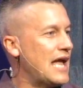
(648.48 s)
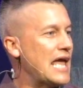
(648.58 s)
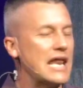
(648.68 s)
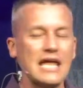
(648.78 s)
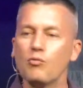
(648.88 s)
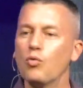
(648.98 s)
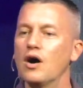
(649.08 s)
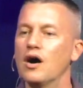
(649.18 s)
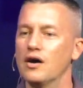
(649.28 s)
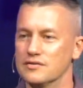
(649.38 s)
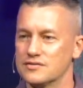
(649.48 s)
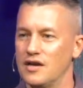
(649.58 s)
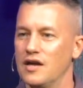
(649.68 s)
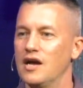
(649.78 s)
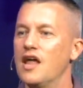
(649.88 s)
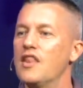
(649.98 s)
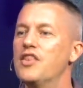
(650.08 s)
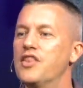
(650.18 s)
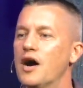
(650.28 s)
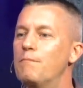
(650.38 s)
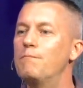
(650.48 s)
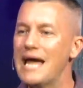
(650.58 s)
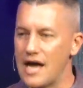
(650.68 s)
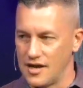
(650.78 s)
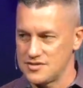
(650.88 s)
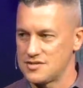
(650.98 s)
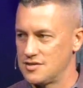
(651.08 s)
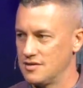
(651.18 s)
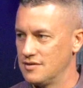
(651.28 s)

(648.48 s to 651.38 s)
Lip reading: And it was the best.